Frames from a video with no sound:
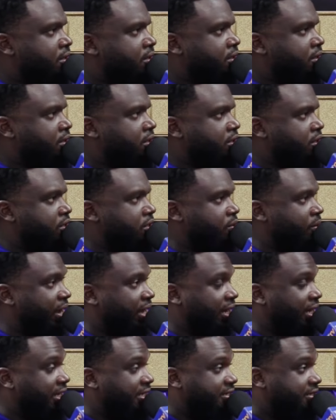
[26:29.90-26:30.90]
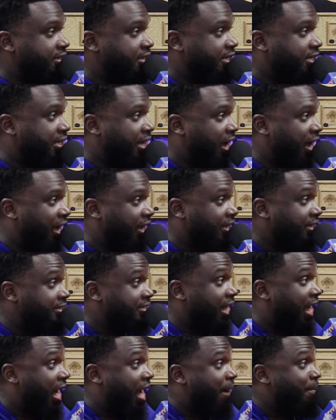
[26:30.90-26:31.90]
you ain't listening to God because
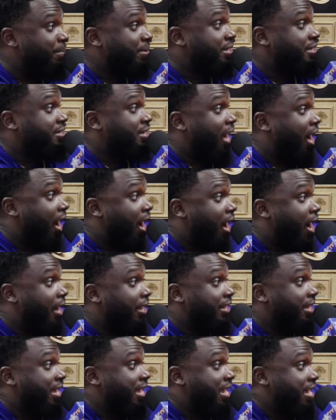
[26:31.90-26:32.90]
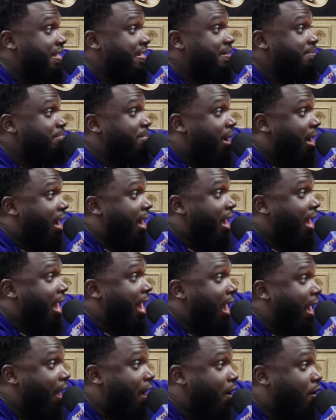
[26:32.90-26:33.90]
I'm God right. in my
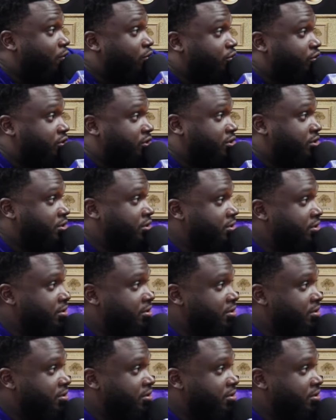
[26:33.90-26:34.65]
house. Right.